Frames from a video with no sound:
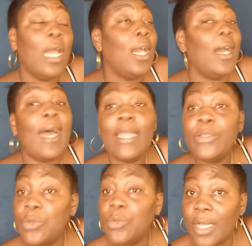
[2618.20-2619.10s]
I
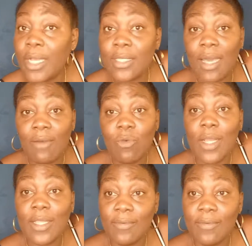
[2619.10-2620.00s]
do not have one
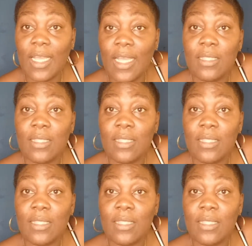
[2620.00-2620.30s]
of that.